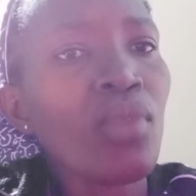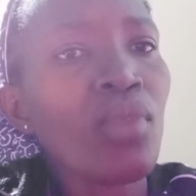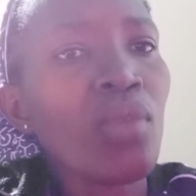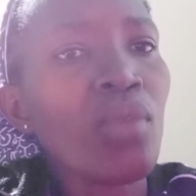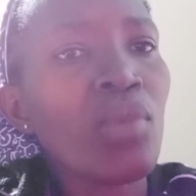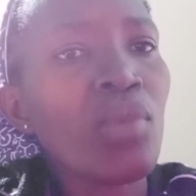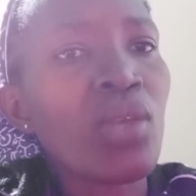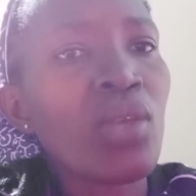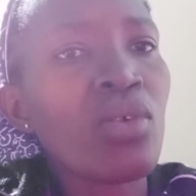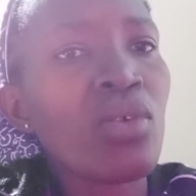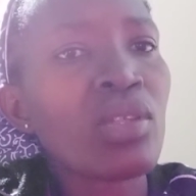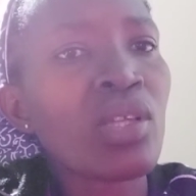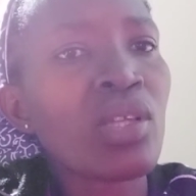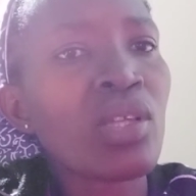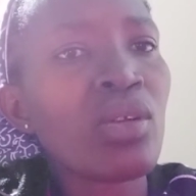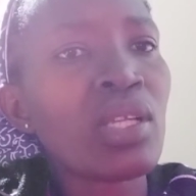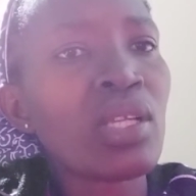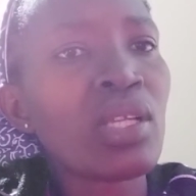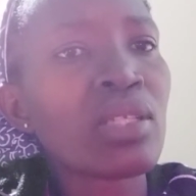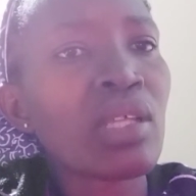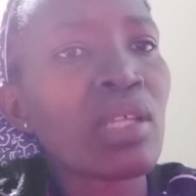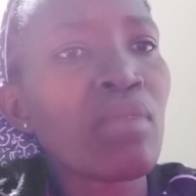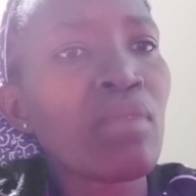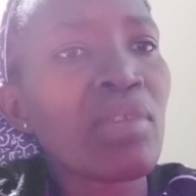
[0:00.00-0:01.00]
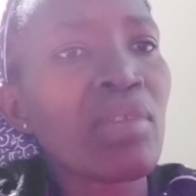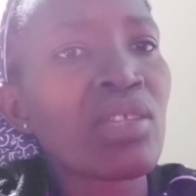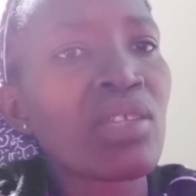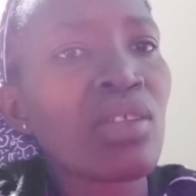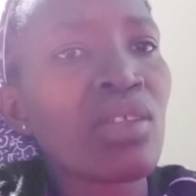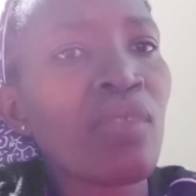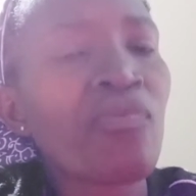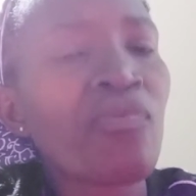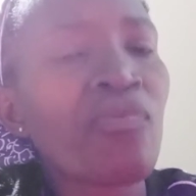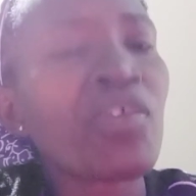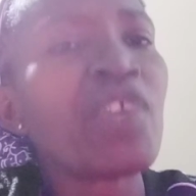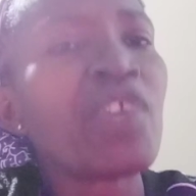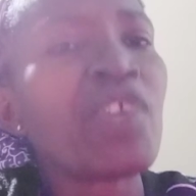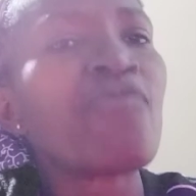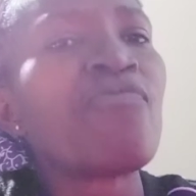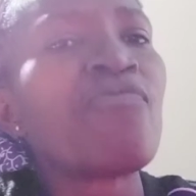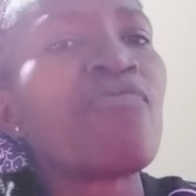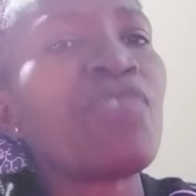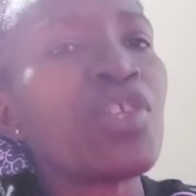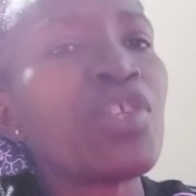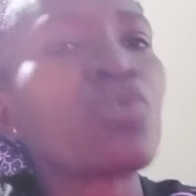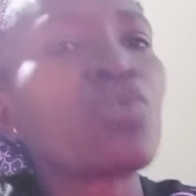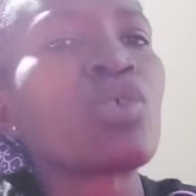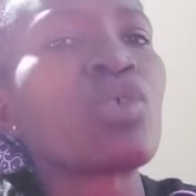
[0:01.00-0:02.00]
Because I always tell myself, if
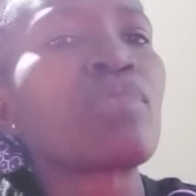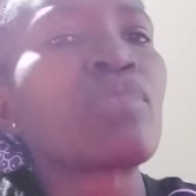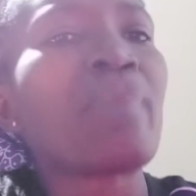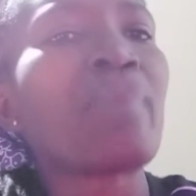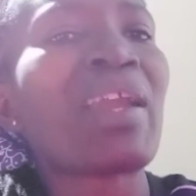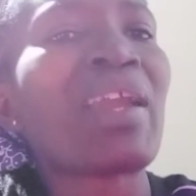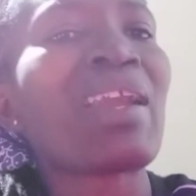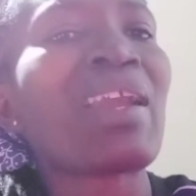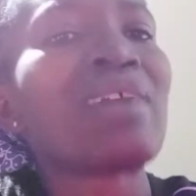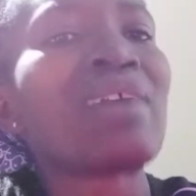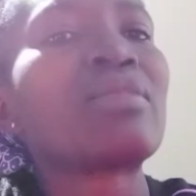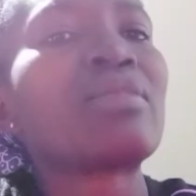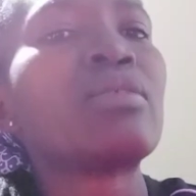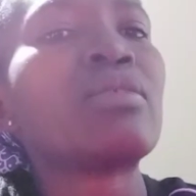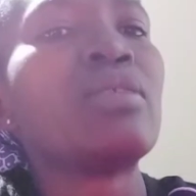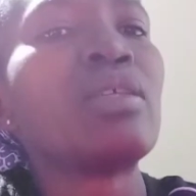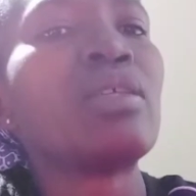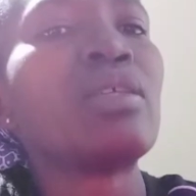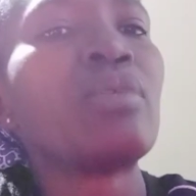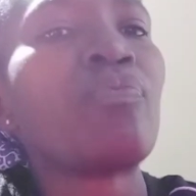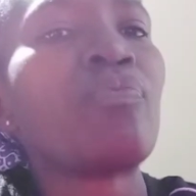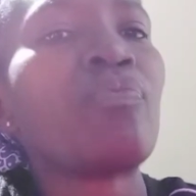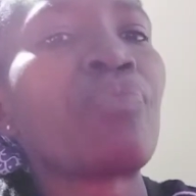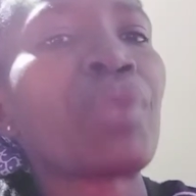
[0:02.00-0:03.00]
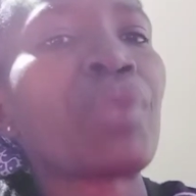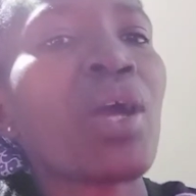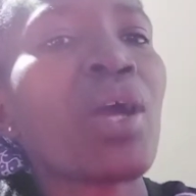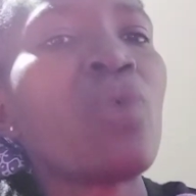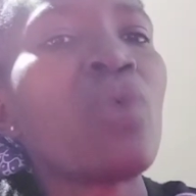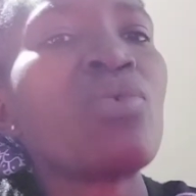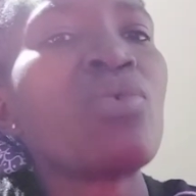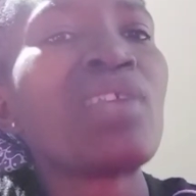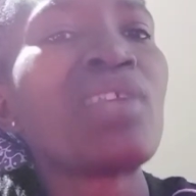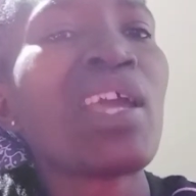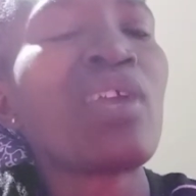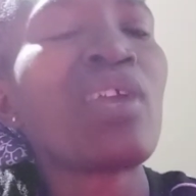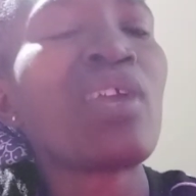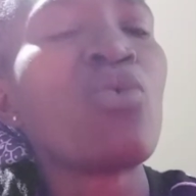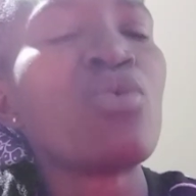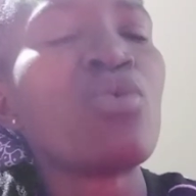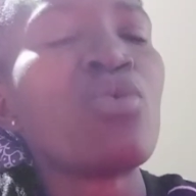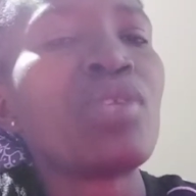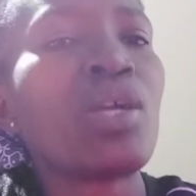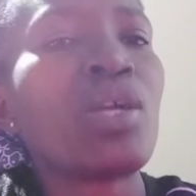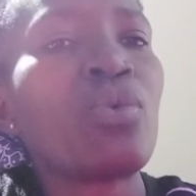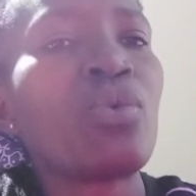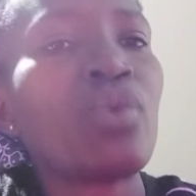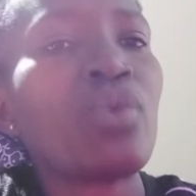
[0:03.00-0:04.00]
this was my last day, how would I go
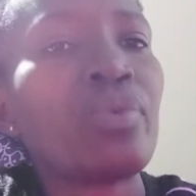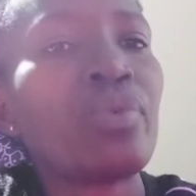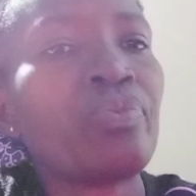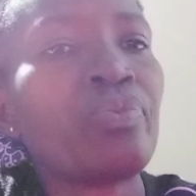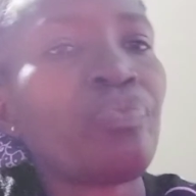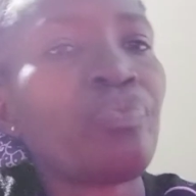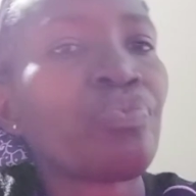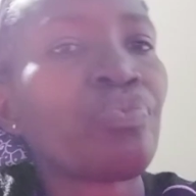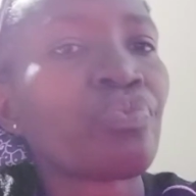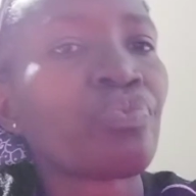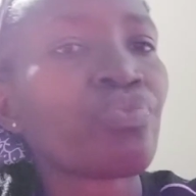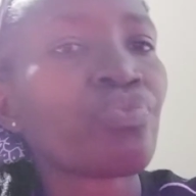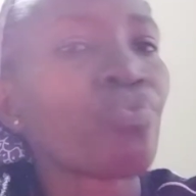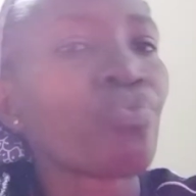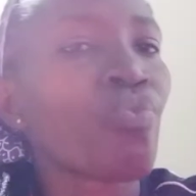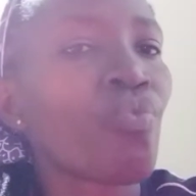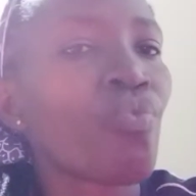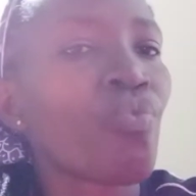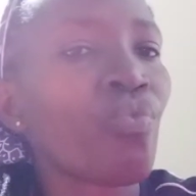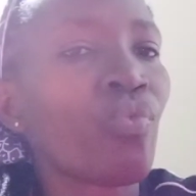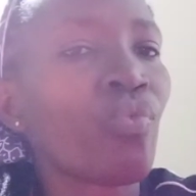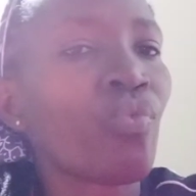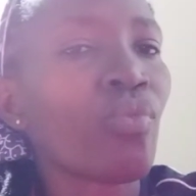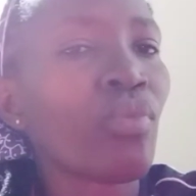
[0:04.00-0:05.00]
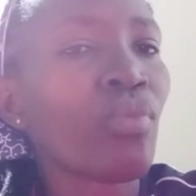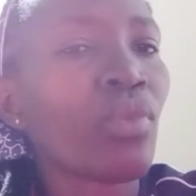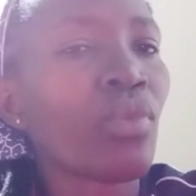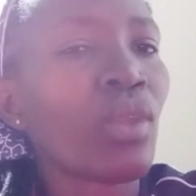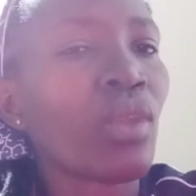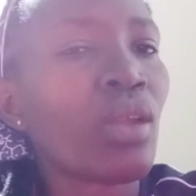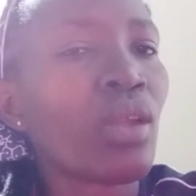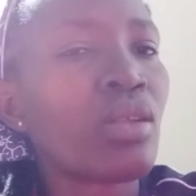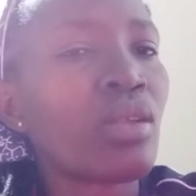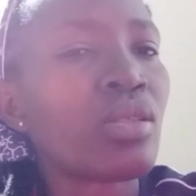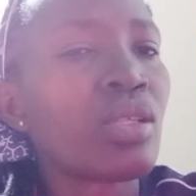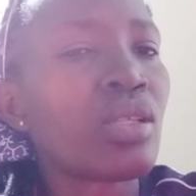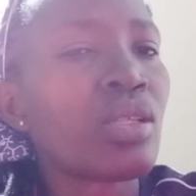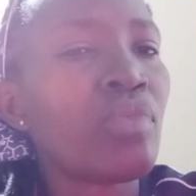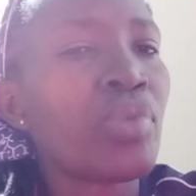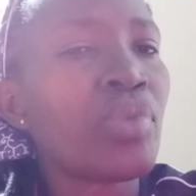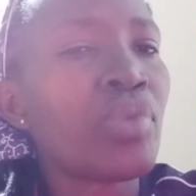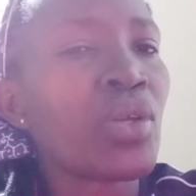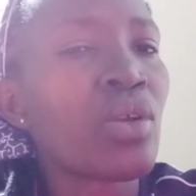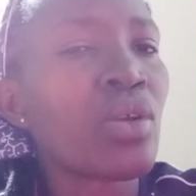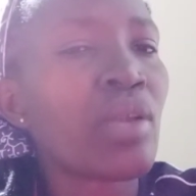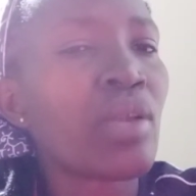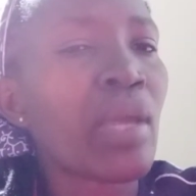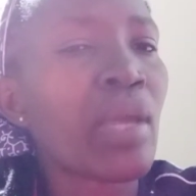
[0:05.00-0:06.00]
down?
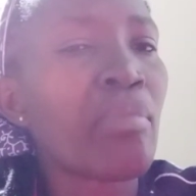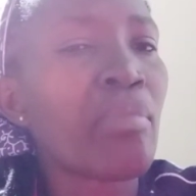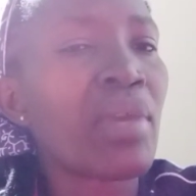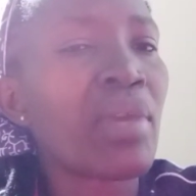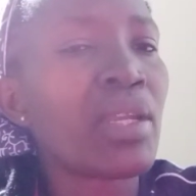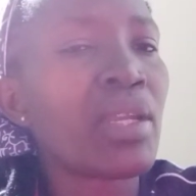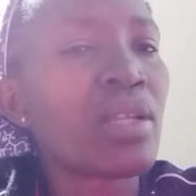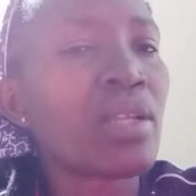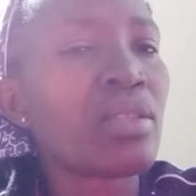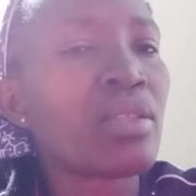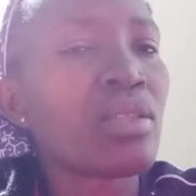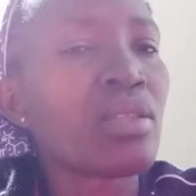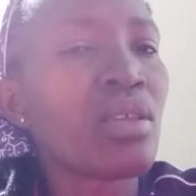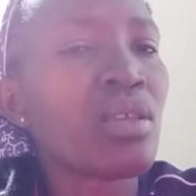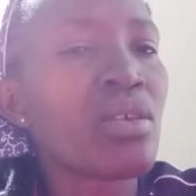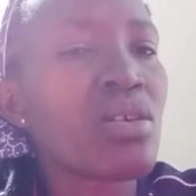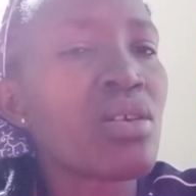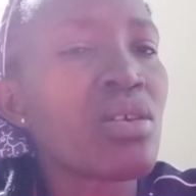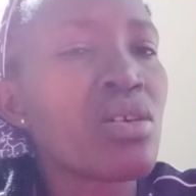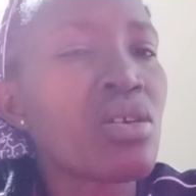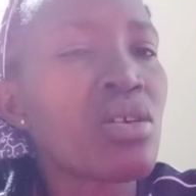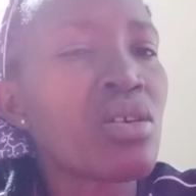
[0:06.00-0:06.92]
Sleeping on a bed and saying,